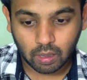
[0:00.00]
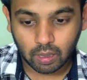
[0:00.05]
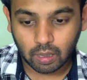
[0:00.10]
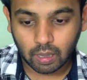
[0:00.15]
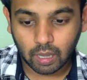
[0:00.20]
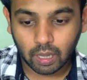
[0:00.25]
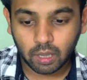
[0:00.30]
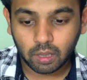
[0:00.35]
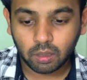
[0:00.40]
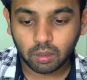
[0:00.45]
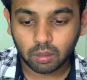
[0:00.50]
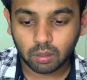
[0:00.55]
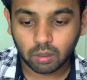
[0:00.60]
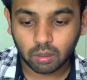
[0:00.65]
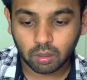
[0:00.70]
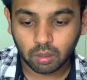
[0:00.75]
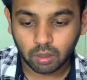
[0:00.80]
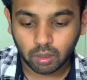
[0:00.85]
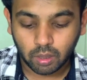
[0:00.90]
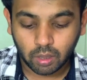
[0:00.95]
and
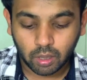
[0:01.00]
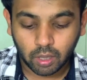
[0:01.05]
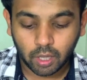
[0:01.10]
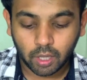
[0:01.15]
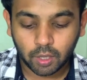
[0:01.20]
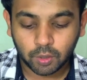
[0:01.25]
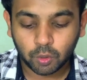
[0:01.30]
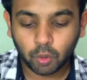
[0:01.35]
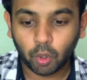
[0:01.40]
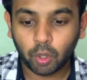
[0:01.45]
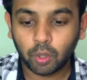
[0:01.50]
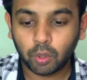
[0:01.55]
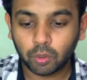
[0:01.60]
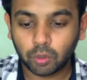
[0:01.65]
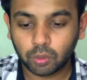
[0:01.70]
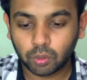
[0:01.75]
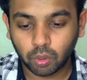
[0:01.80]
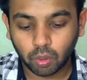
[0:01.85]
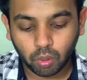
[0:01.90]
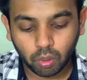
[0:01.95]
it is going to
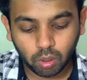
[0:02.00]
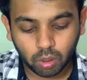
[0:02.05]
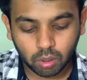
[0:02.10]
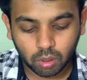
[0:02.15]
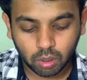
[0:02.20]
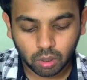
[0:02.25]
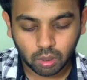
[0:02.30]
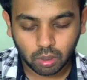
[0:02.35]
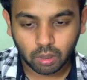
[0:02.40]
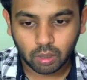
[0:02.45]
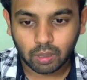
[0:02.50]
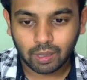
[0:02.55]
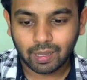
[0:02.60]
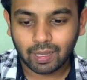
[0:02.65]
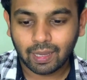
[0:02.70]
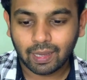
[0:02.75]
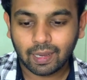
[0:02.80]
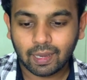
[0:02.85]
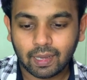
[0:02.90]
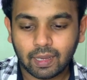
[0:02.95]
store
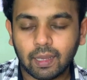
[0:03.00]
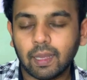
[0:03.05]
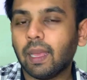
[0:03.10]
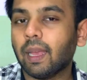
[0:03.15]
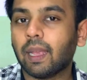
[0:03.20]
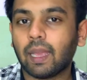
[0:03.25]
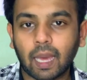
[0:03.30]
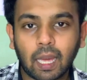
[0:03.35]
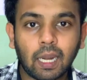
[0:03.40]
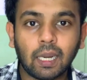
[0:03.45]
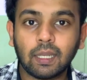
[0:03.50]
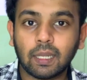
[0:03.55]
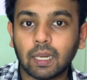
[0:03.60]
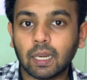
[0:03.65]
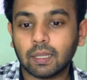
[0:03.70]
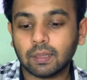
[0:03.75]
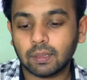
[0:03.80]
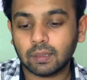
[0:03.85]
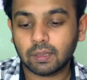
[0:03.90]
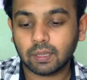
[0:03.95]
a character
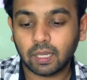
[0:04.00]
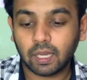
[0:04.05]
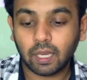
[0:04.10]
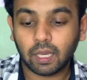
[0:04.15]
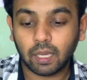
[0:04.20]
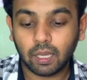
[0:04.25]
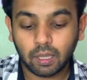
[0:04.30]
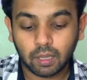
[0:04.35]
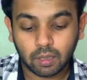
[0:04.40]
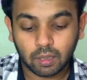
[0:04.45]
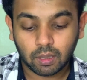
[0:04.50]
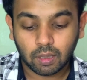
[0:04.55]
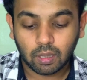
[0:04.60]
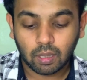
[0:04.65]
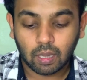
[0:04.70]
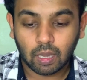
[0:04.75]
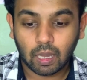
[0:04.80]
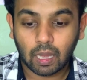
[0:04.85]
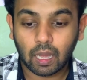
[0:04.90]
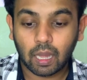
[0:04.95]
as its key
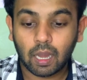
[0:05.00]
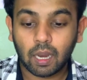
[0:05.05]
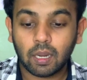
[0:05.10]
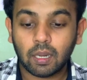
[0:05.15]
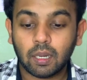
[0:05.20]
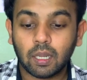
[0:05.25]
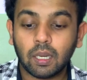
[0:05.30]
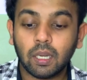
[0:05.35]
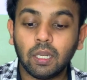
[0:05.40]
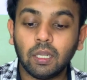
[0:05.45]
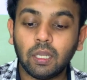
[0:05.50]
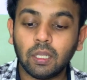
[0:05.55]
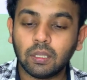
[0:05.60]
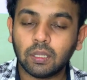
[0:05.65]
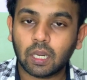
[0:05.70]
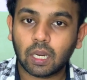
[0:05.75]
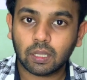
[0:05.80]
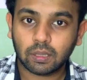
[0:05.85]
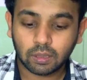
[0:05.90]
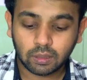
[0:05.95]
and an
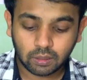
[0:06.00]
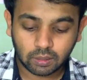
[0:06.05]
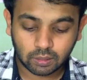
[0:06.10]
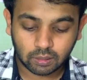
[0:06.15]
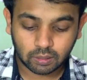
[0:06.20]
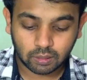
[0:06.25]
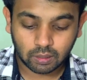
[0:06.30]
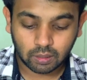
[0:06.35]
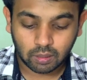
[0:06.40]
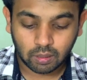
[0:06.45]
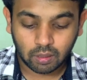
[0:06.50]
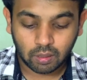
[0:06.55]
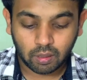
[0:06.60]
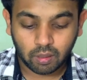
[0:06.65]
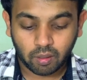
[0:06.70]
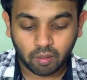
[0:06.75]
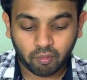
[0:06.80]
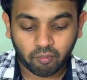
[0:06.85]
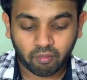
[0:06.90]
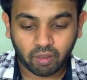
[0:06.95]
integer as its
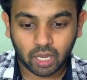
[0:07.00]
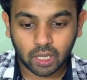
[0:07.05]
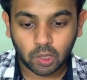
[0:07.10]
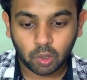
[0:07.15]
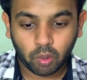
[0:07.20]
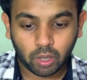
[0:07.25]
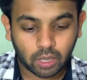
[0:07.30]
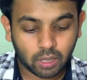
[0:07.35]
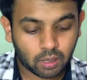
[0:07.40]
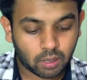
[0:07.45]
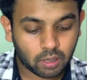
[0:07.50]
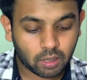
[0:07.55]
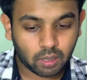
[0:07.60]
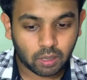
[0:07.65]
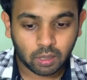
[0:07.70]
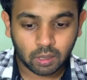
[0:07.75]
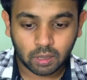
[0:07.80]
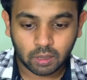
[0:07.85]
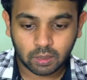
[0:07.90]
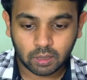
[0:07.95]
value and
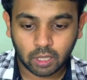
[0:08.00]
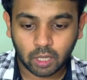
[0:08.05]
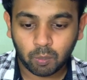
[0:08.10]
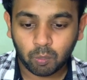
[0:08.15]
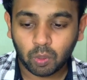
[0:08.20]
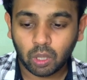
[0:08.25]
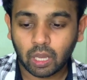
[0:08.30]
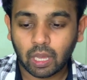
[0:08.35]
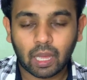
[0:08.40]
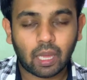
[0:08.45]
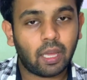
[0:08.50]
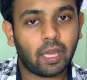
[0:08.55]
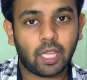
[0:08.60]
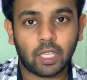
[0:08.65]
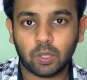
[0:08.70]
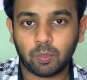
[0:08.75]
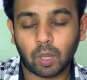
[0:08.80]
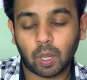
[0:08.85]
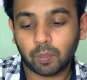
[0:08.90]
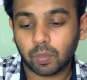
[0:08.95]
it is named
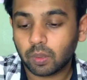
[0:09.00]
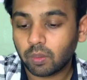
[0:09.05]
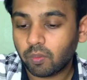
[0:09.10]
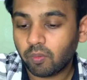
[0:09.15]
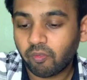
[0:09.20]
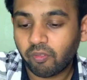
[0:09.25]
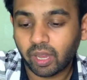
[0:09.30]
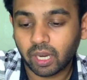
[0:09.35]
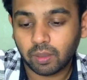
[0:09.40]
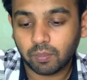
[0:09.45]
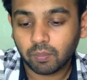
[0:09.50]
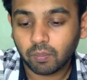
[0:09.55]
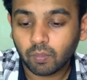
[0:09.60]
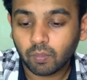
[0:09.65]
hmap fine